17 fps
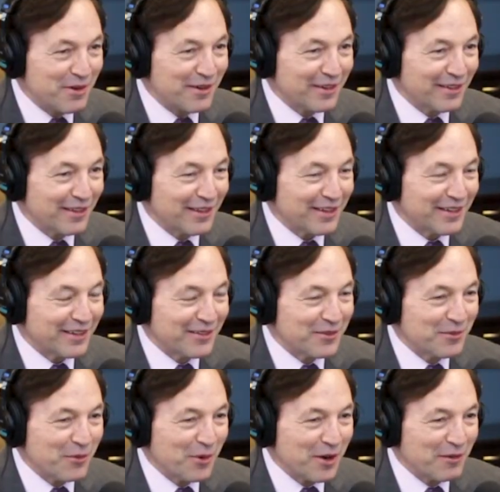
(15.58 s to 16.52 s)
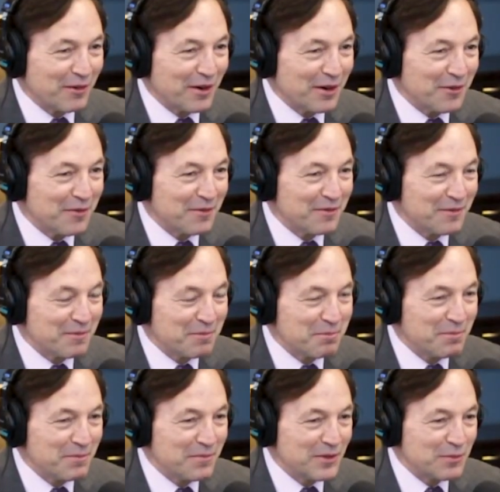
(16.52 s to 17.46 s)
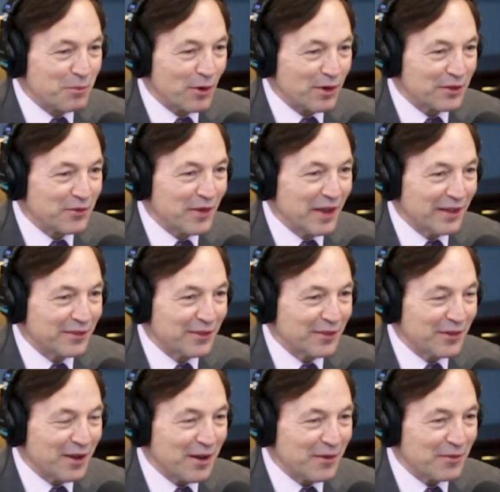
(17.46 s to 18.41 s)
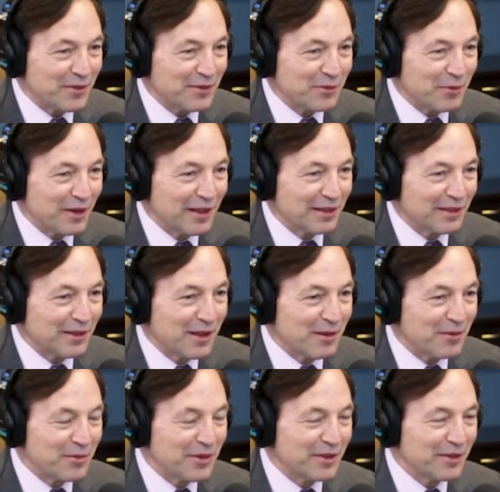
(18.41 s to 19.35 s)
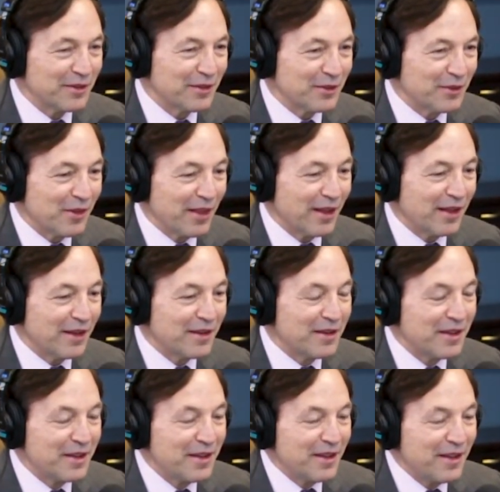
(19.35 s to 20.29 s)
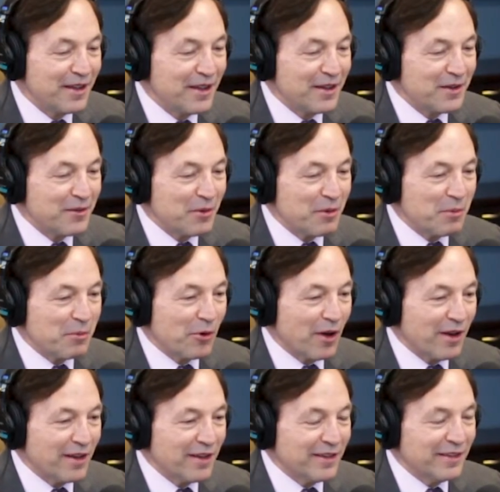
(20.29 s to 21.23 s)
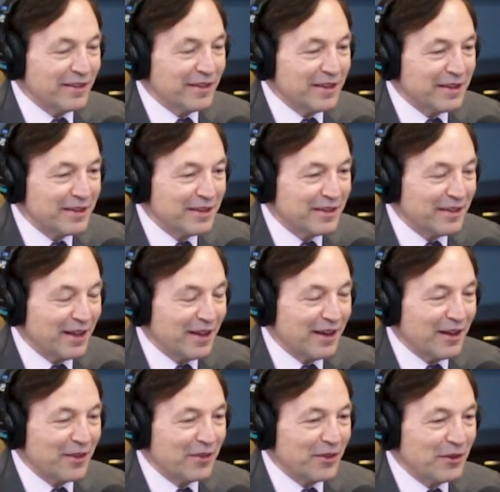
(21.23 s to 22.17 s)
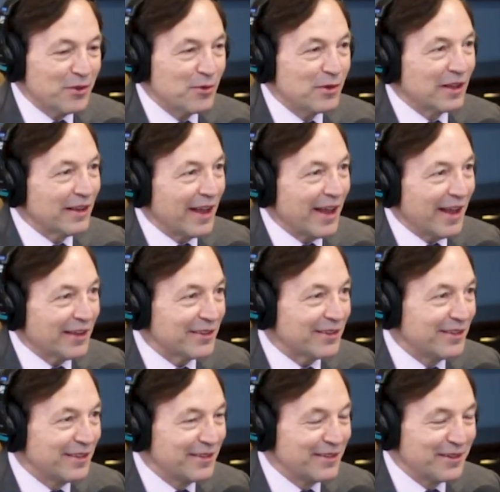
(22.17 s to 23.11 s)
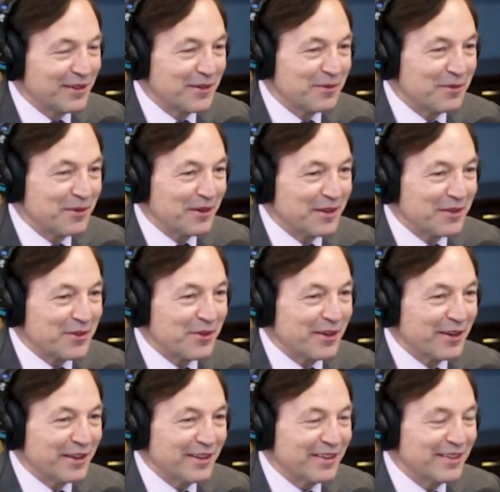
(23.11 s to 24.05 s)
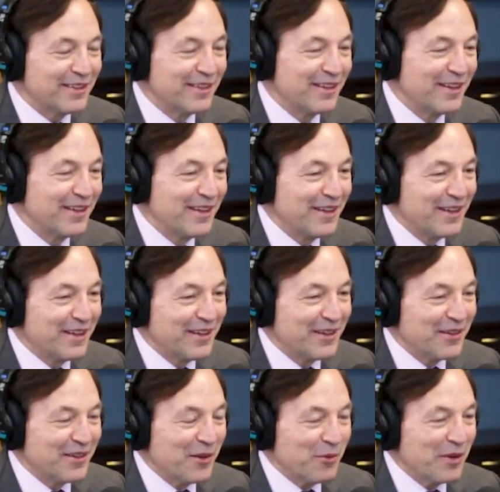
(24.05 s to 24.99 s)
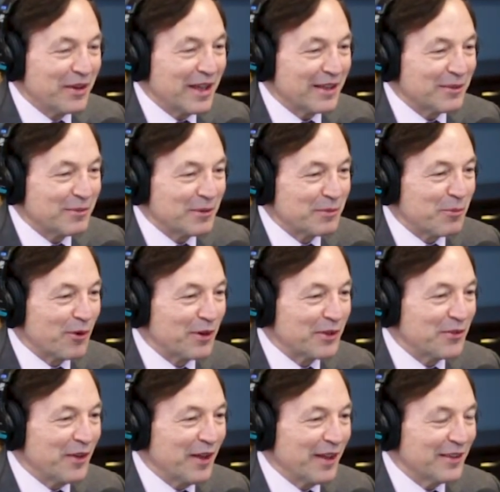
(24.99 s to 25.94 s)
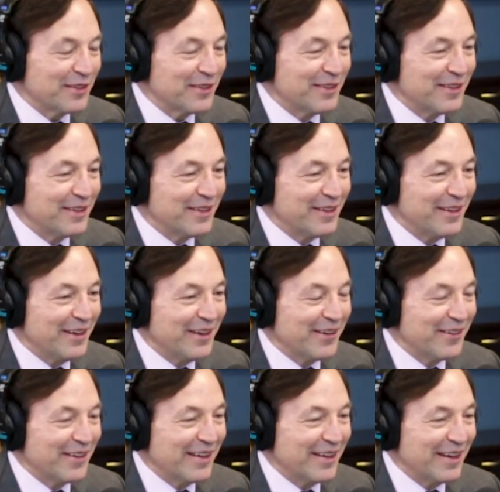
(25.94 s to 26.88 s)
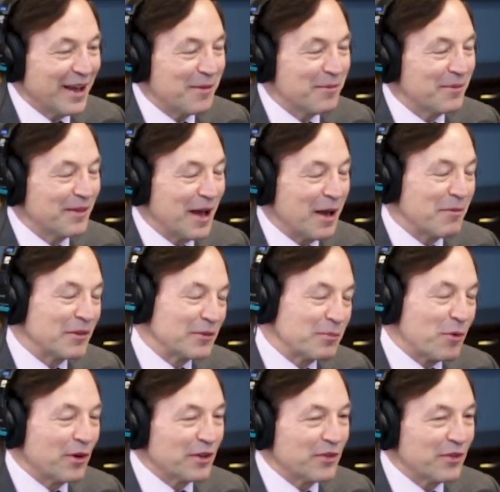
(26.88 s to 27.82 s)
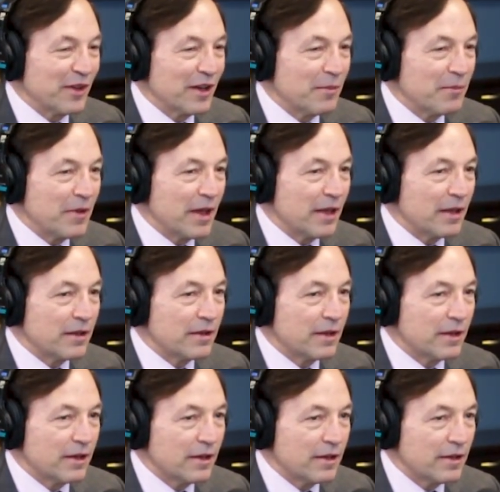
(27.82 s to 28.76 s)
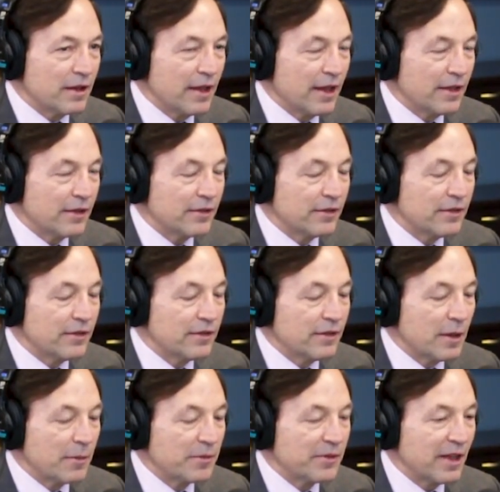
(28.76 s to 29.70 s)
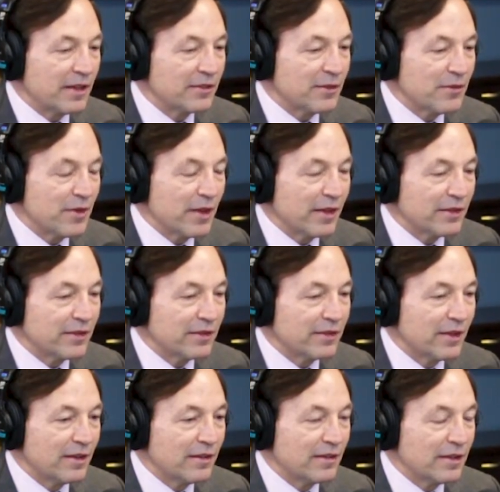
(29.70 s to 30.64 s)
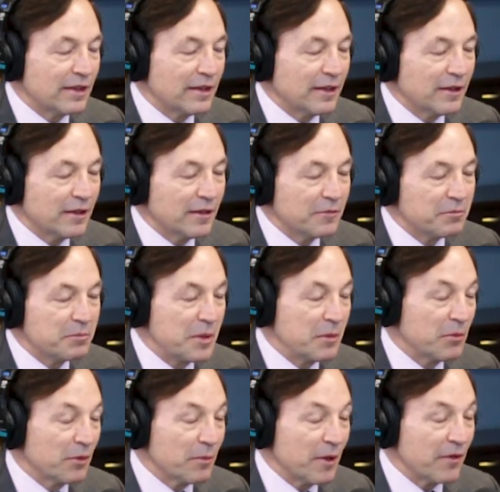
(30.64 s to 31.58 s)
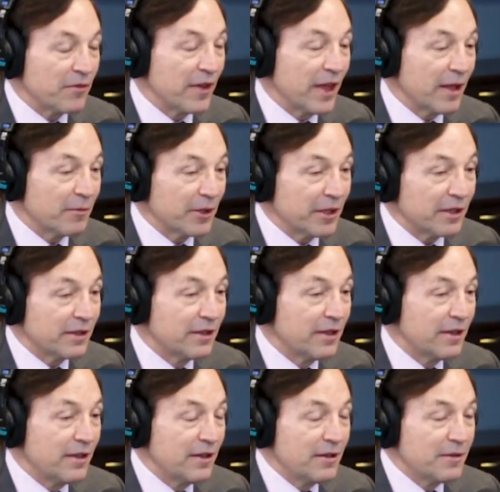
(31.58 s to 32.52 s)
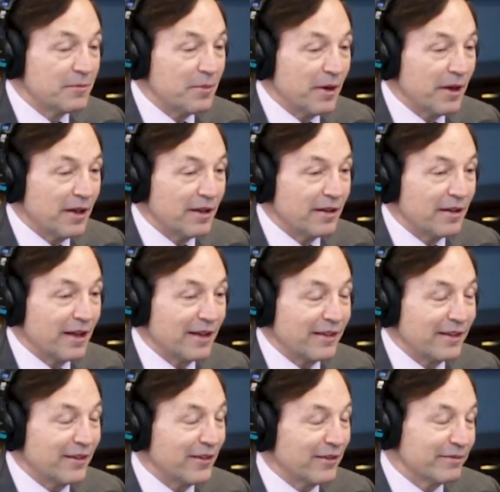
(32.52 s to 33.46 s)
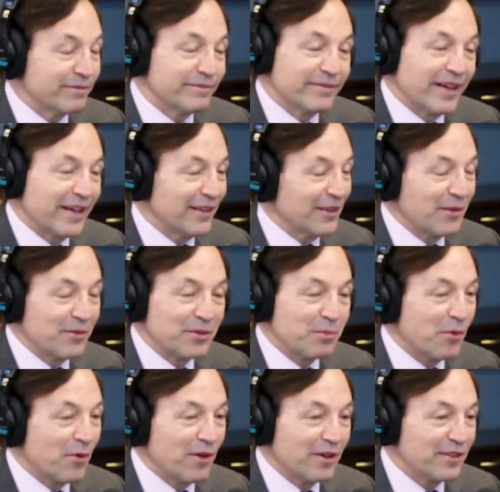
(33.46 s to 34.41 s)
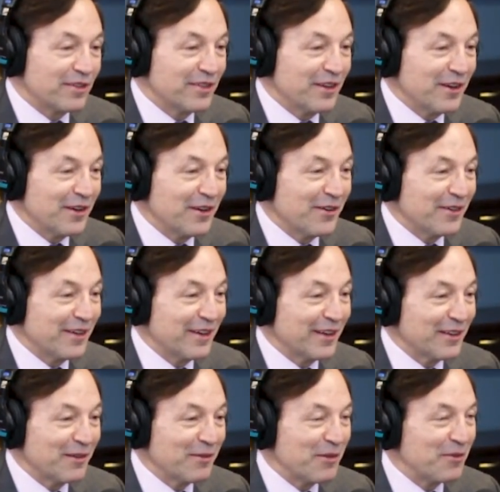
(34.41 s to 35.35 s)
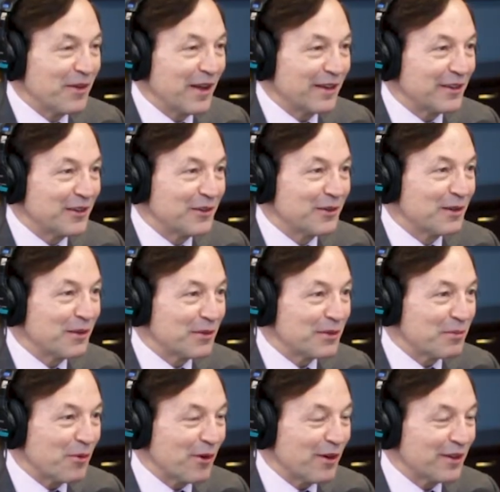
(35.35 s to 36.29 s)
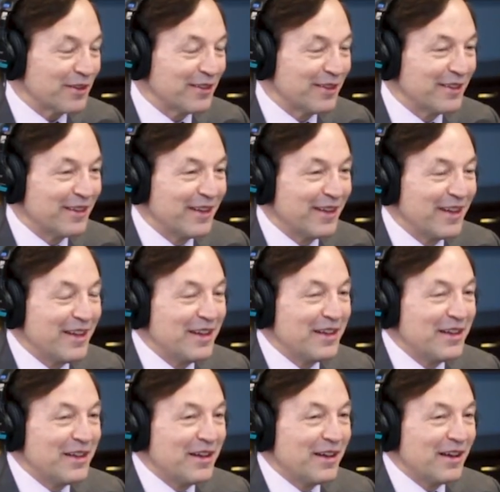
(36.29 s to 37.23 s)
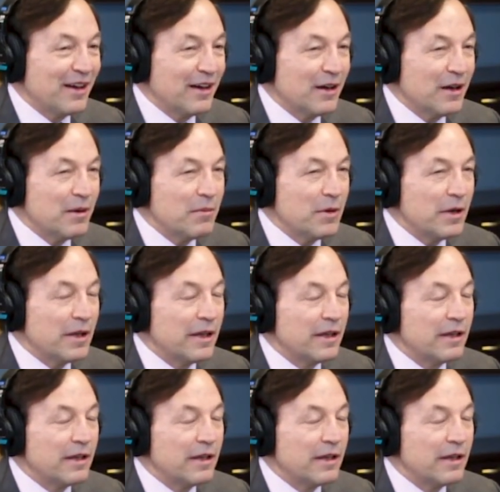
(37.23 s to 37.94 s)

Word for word: are like one of our sports fans in the office. What I loved is is that when we brought in uh, the new class of attorneys, that we got some sports fans, you know, and I'm I'm a sports fan. I'm not uh, as obsessive as uh, people in my family, but you know, I love sports, you know, and I love the fact that you love sports. Um,